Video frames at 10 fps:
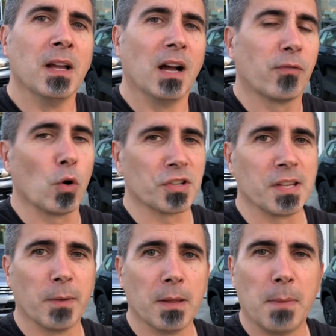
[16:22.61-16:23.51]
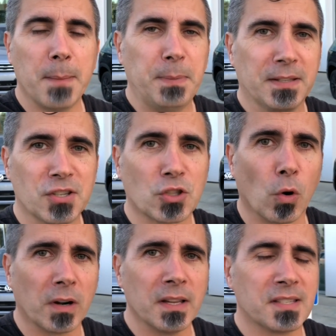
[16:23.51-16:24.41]
Of course, some of them might be
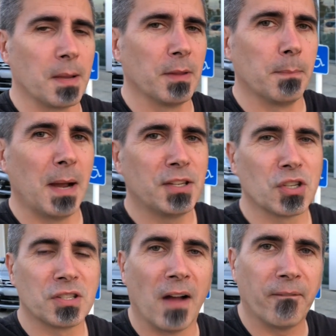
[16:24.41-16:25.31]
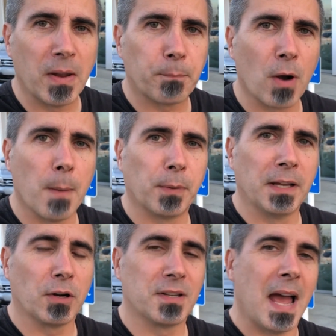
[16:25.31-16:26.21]
distorted, some of them might just not fit properly
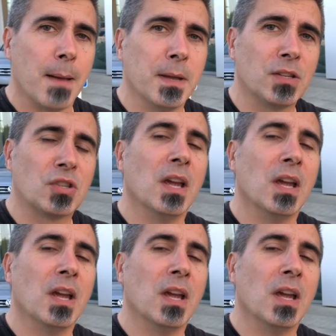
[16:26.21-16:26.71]
or damaged,